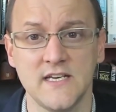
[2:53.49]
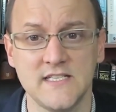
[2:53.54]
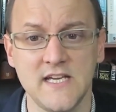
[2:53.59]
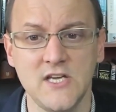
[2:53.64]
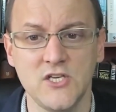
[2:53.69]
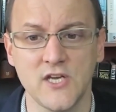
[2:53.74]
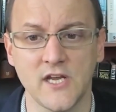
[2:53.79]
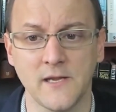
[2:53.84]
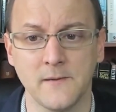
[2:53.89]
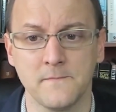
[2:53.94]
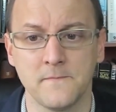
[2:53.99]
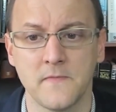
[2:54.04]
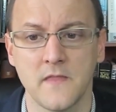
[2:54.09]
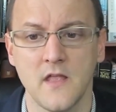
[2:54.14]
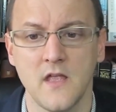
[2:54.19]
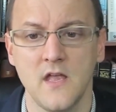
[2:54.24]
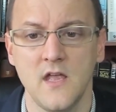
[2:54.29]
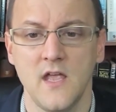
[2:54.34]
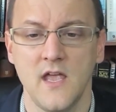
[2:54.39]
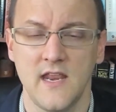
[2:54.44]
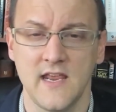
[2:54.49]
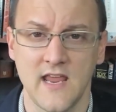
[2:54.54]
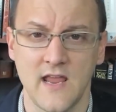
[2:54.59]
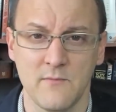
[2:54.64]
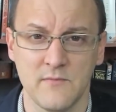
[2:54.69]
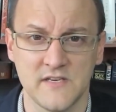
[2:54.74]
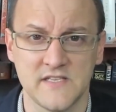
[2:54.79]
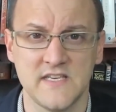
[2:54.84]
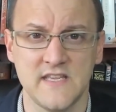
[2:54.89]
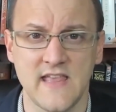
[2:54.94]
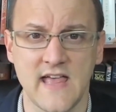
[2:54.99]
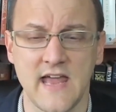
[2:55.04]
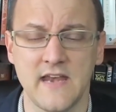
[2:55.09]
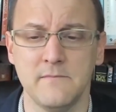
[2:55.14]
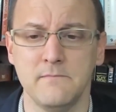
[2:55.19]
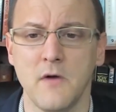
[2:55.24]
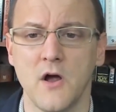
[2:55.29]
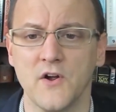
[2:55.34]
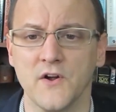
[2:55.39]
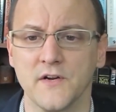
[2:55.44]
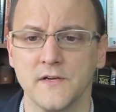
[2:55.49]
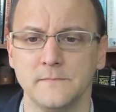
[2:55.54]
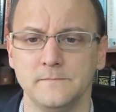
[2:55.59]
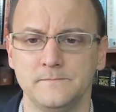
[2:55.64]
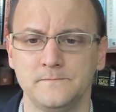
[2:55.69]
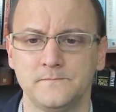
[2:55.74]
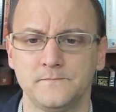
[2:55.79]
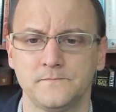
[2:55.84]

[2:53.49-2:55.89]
and teaching. Again, we see that in Mark.